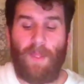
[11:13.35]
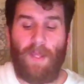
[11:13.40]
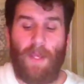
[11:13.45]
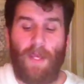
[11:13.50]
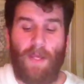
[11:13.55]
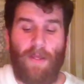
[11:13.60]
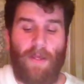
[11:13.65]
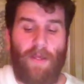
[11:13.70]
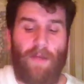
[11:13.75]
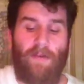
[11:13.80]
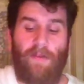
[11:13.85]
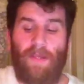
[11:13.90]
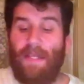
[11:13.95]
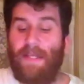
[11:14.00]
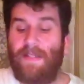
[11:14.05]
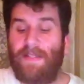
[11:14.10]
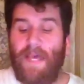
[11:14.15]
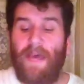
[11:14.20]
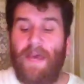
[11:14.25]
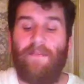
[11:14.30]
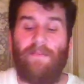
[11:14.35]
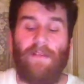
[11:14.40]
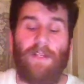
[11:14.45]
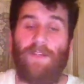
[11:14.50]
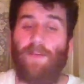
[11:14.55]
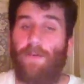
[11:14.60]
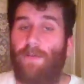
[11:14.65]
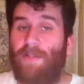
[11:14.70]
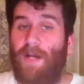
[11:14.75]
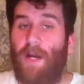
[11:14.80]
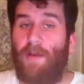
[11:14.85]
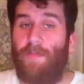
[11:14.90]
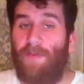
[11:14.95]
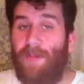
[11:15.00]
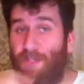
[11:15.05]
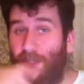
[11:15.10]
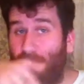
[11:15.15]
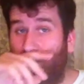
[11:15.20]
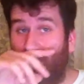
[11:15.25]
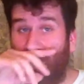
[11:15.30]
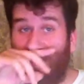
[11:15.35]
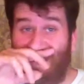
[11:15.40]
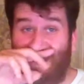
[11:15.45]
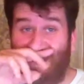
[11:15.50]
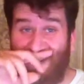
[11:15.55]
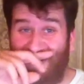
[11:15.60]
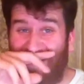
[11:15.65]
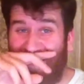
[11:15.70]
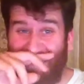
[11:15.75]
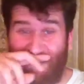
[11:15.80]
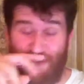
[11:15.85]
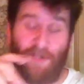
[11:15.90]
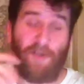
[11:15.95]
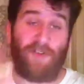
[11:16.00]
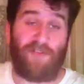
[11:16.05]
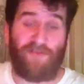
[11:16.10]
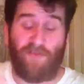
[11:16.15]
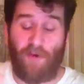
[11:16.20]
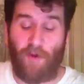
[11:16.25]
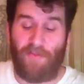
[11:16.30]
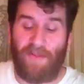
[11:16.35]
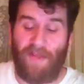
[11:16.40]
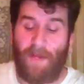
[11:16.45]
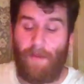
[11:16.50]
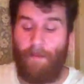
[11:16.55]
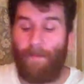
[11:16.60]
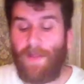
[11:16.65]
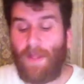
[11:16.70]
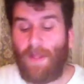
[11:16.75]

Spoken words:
It leans heavily towards RPG, which is good, towards role-playing,